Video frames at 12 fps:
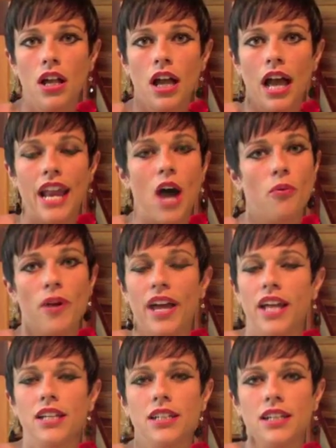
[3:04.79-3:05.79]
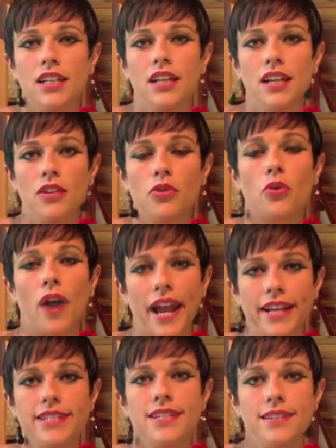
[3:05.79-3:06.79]
and I went,
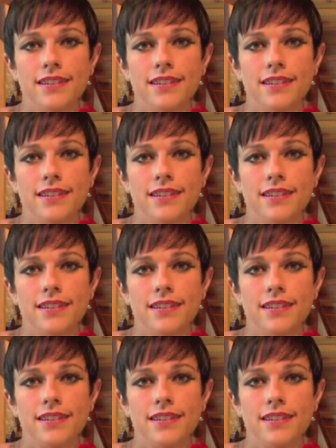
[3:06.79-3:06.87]
great.